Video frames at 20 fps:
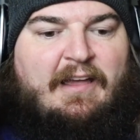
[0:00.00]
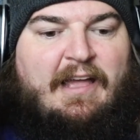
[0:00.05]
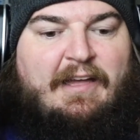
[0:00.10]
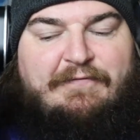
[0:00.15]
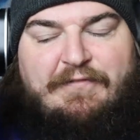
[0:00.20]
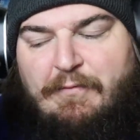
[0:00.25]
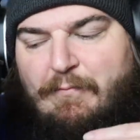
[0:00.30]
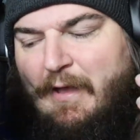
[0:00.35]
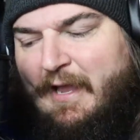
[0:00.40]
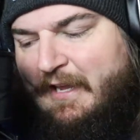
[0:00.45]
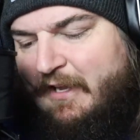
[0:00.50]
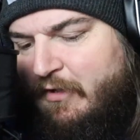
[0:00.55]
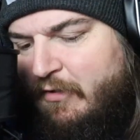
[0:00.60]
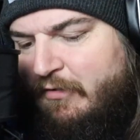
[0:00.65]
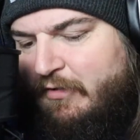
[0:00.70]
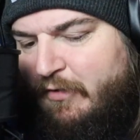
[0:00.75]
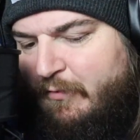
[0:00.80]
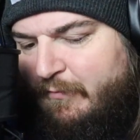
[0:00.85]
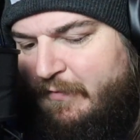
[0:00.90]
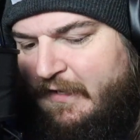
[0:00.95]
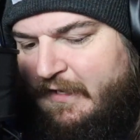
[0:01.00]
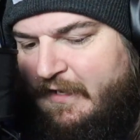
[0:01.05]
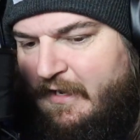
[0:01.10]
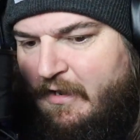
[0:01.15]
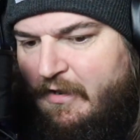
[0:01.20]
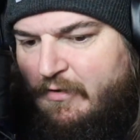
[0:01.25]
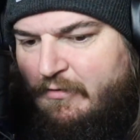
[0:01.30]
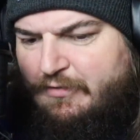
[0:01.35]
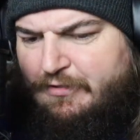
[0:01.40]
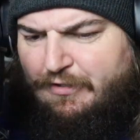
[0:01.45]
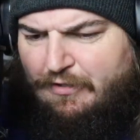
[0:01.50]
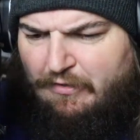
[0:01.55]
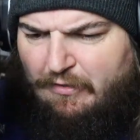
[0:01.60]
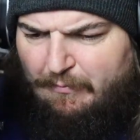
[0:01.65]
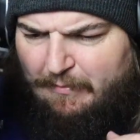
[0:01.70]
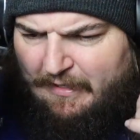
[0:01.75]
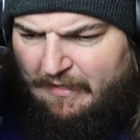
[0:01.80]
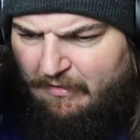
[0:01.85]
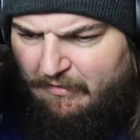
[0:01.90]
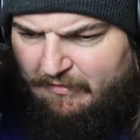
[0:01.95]
if you make YouTube videos, you're going
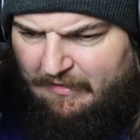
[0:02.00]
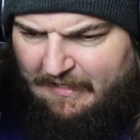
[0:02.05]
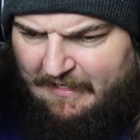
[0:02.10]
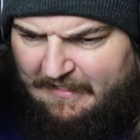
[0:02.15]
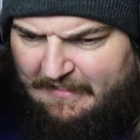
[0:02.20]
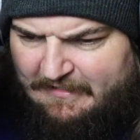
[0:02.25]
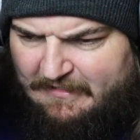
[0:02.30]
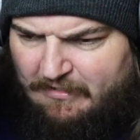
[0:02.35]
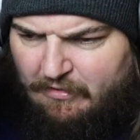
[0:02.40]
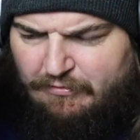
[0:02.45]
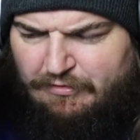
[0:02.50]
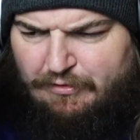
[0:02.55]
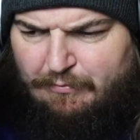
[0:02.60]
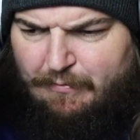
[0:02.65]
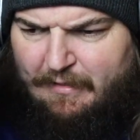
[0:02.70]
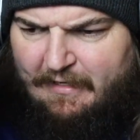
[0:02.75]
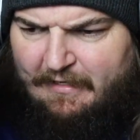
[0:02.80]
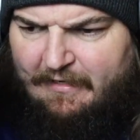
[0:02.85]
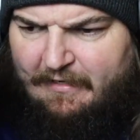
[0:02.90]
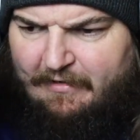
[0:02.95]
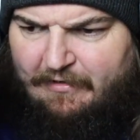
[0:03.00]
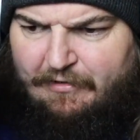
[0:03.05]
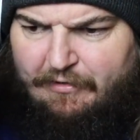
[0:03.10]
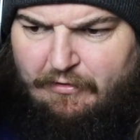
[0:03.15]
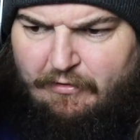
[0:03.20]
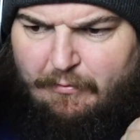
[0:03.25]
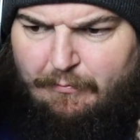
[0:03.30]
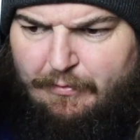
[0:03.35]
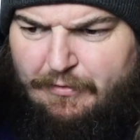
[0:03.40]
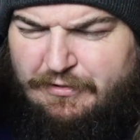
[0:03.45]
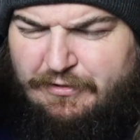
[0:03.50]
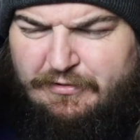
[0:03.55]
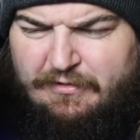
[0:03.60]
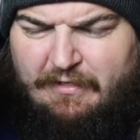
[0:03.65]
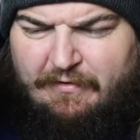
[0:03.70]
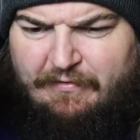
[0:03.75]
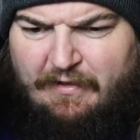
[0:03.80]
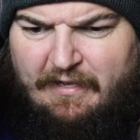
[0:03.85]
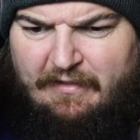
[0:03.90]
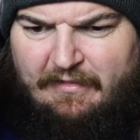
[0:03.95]
to be on any social media, you're going to put
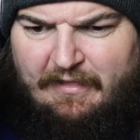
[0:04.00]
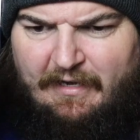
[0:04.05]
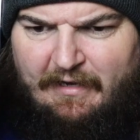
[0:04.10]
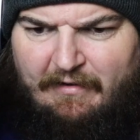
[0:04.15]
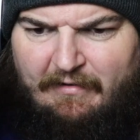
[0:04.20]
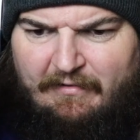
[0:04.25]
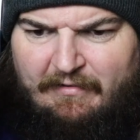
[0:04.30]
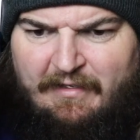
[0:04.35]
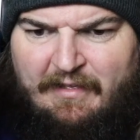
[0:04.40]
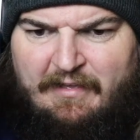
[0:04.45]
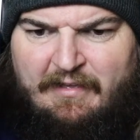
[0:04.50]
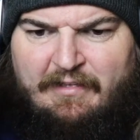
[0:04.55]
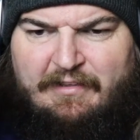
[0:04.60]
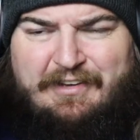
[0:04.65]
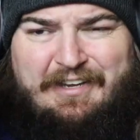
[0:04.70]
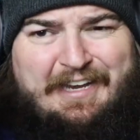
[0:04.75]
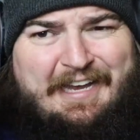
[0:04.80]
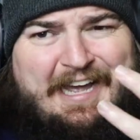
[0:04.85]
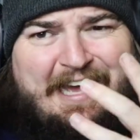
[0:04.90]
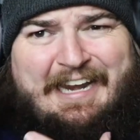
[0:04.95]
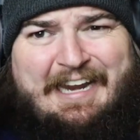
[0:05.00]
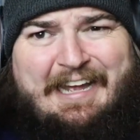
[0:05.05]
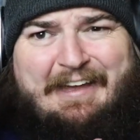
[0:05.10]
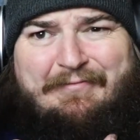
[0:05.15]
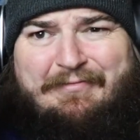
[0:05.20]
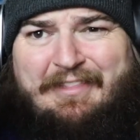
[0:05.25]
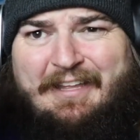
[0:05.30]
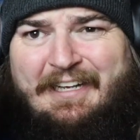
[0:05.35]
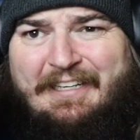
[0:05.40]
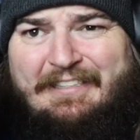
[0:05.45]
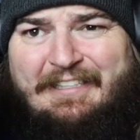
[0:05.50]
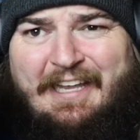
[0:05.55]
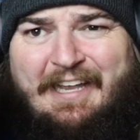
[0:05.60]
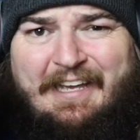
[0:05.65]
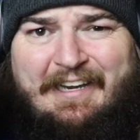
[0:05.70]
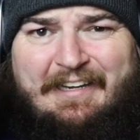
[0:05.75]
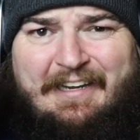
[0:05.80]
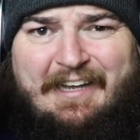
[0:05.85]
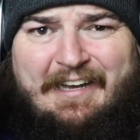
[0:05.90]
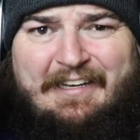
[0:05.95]
yourself out there, you got to have thick
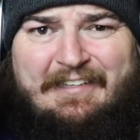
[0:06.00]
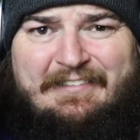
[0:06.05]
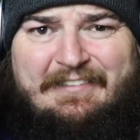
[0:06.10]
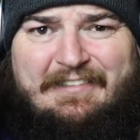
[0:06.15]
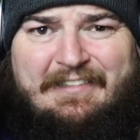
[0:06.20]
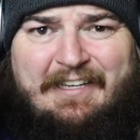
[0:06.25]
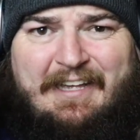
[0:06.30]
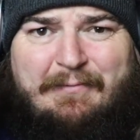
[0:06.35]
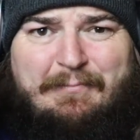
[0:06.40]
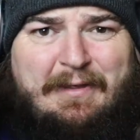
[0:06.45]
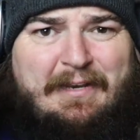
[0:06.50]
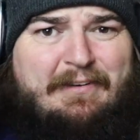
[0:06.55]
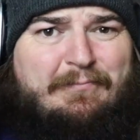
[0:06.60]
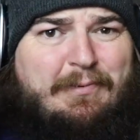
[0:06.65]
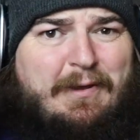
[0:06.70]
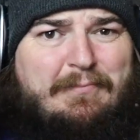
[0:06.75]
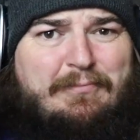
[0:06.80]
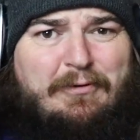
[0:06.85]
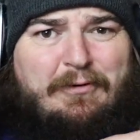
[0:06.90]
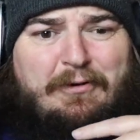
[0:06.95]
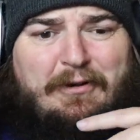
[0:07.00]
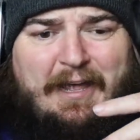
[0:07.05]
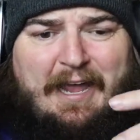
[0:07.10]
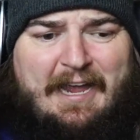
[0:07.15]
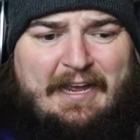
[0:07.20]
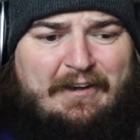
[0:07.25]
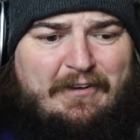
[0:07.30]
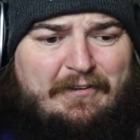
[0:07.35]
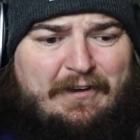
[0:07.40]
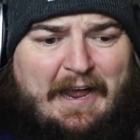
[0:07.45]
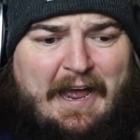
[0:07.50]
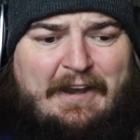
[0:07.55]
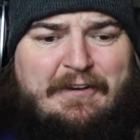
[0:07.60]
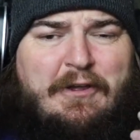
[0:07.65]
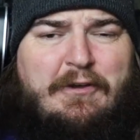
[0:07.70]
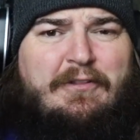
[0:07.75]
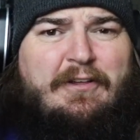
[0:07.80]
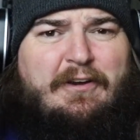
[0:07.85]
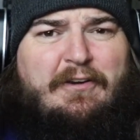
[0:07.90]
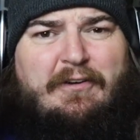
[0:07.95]
skin, guys. I mean, people are going to hate on you. I
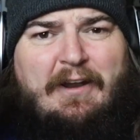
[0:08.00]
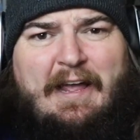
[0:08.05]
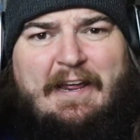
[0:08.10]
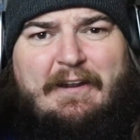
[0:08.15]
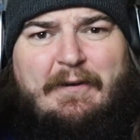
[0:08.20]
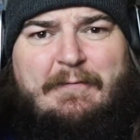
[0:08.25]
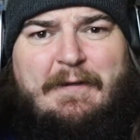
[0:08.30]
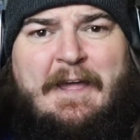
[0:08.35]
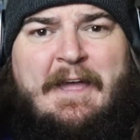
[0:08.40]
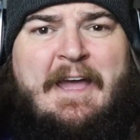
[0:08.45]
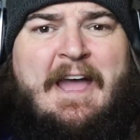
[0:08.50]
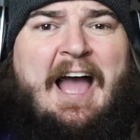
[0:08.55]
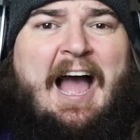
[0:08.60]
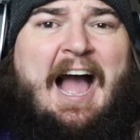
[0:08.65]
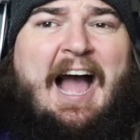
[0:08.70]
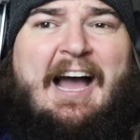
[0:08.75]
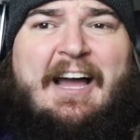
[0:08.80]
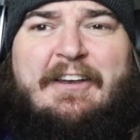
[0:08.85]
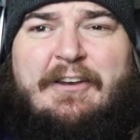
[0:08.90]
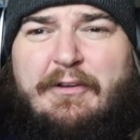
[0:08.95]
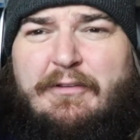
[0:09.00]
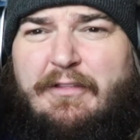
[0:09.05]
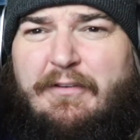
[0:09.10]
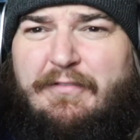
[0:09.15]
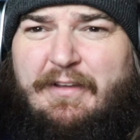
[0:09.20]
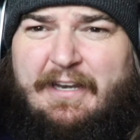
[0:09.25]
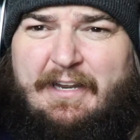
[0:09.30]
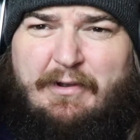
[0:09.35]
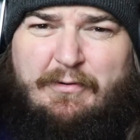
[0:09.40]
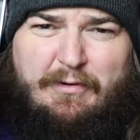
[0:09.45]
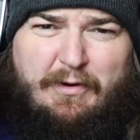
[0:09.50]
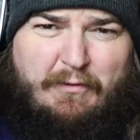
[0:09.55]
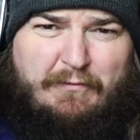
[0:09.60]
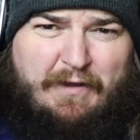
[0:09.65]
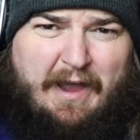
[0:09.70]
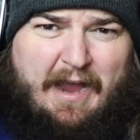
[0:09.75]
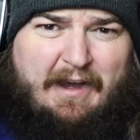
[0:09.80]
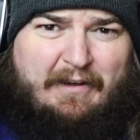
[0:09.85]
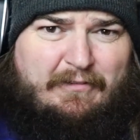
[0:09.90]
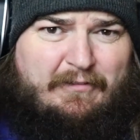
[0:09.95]
knew they were going to hate on me. I knew the video would go
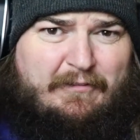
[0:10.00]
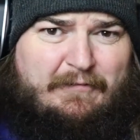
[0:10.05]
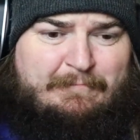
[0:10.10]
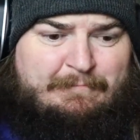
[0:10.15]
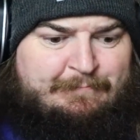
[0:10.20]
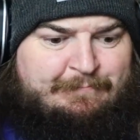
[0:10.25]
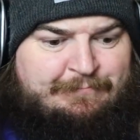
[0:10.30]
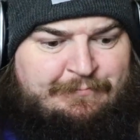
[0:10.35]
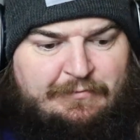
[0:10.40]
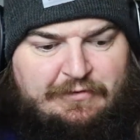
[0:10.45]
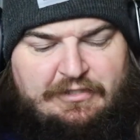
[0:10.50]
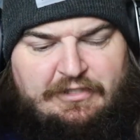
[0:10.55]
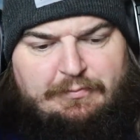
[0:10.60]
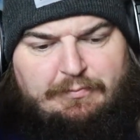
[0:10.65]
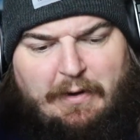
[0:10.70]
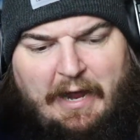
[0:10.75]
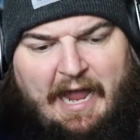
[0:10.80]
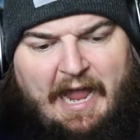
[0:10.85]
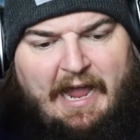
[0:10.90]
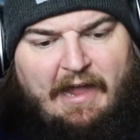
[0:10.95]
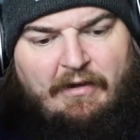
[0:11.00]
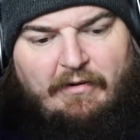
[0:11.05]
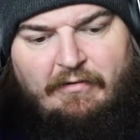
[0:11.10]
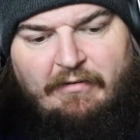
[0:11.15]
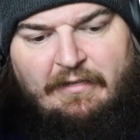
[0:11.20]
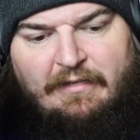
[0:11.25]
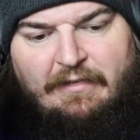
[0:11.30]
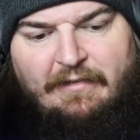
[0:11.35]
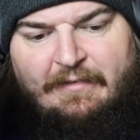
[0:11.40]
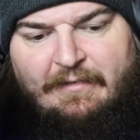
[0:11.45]
viral just by how,